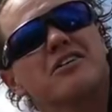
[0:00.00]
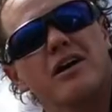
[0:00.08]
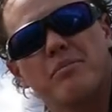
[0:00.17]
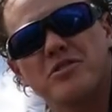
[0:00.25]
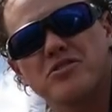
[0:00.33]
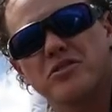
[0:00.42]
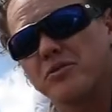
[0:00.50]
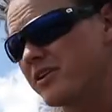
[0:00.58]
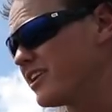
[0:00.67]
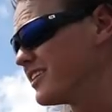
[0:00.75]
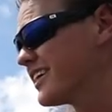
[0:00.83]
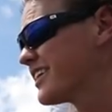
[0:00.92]
Grandpa's the only
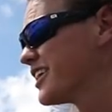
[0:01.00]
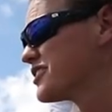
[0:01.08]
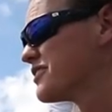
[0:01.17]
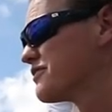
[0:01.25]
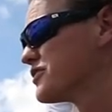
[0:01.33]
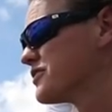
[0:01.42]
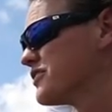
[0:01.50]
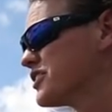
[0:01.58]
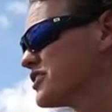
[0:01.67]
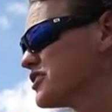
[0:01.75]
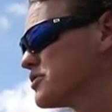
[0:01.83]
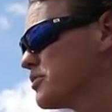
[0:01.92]
one I'll let catch the first
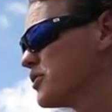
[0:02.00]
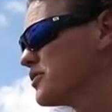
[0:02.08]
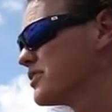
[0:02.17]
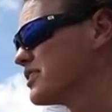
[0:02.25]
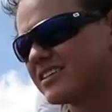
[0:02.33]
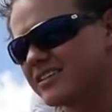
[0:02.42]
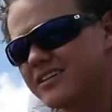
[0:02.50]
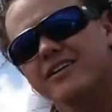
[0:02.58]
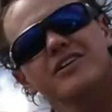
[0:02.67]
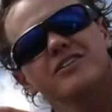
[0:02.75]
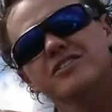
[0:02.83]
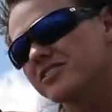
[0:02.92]
fish in this boat.
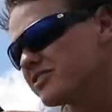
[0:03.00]
The others